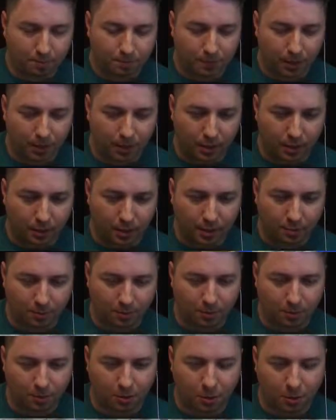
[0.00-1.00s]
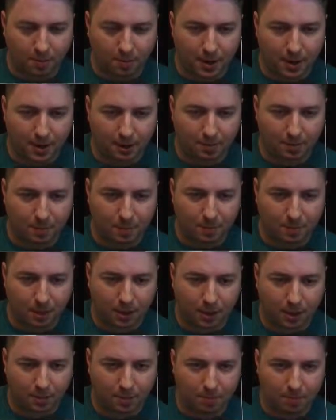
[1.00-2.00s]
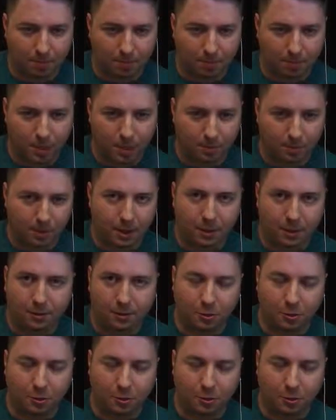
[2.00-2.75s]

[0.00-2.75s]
got the cobblestone automatically popping into the